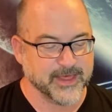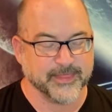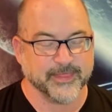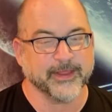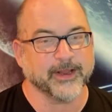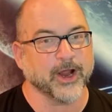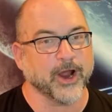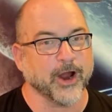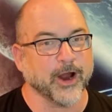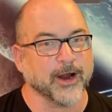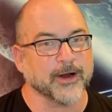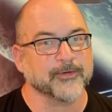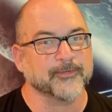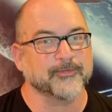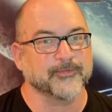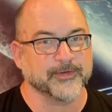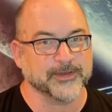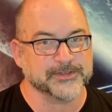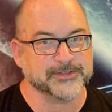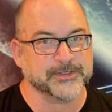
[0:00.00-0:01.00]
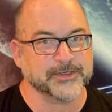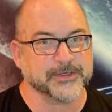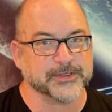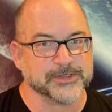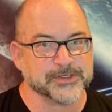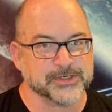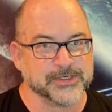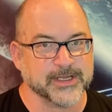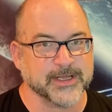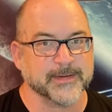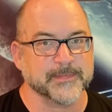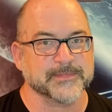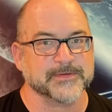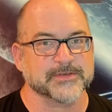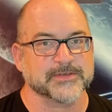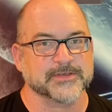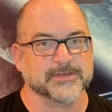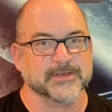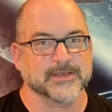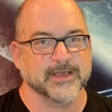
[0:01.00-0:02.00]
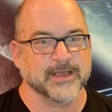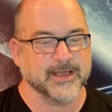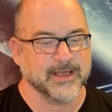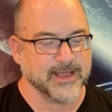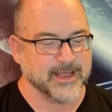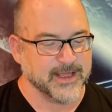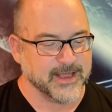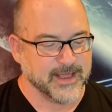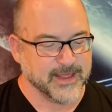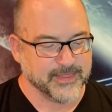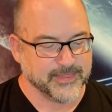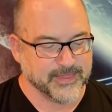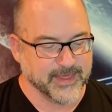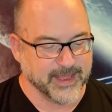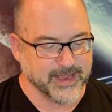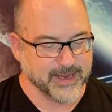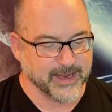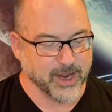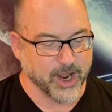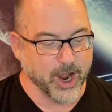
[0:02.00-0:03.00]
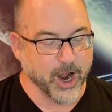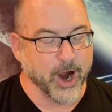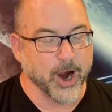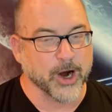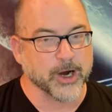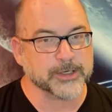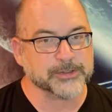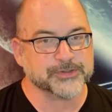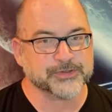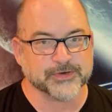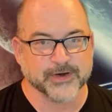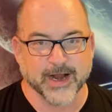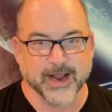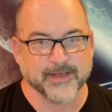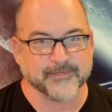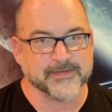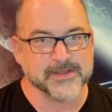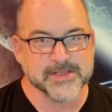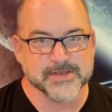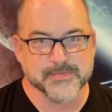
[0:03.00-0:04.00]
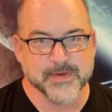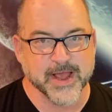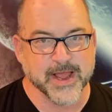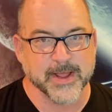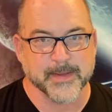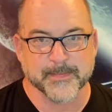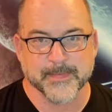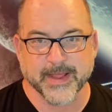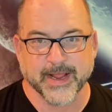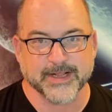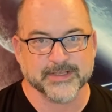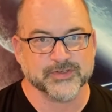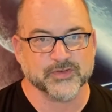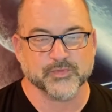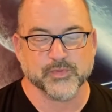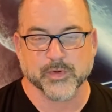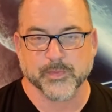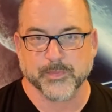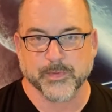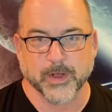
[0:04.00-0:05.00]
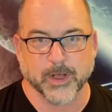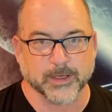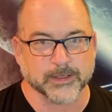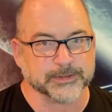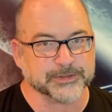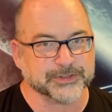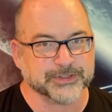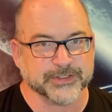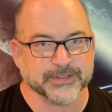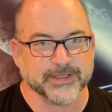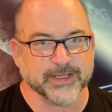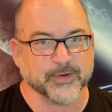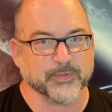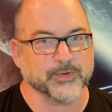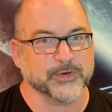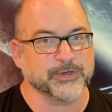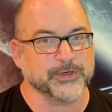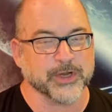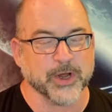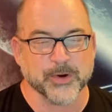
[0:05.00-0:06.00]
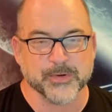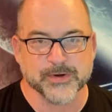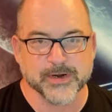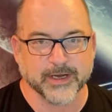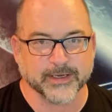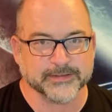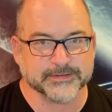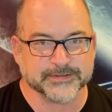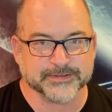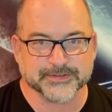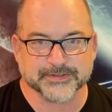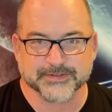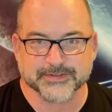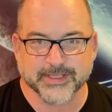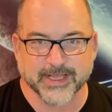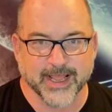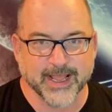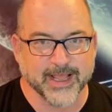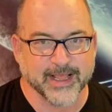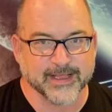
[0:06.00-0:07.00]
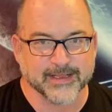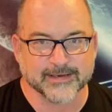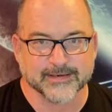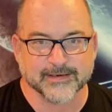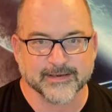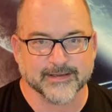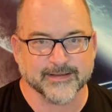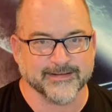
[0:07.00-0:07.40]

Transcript: They are physical ships. They are traveling by means of propulsion that we don't understand.